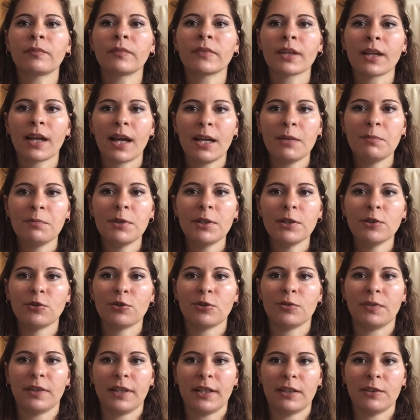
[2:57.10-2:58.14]
Abridged
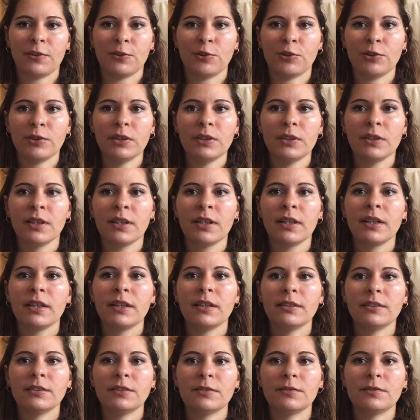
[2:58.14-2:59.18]
version
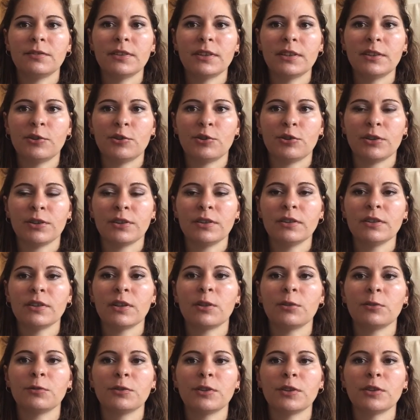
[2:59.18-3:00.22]
is a version
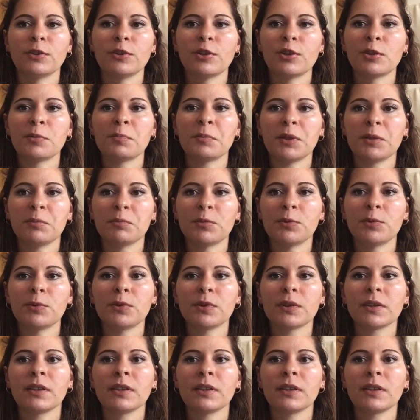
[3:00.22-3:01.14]
of the normal book